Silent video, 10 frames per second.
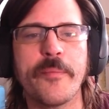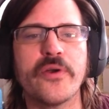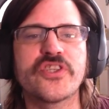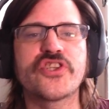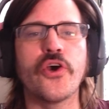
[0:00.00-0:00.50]

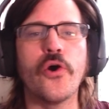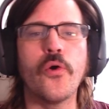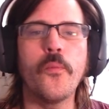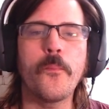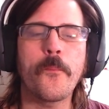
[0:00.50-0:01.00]
That is a
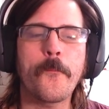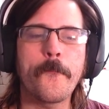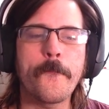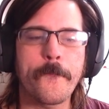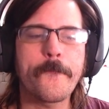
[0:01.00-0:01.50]

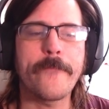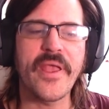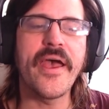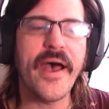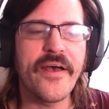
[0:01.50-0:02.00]
fundamental problem
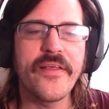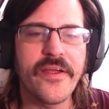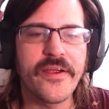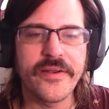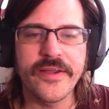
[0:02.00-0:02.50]
that
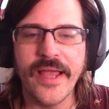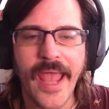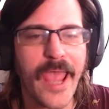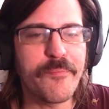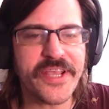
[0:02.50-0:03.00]
cannot be fixed
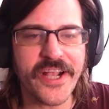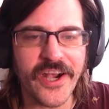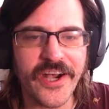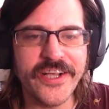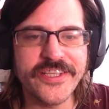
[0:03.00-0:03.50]
unless
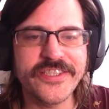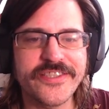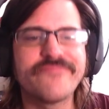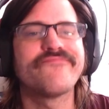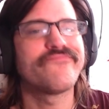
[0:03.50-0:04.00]
they get
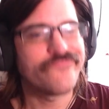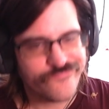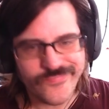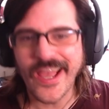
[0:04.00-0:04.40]
under the hood.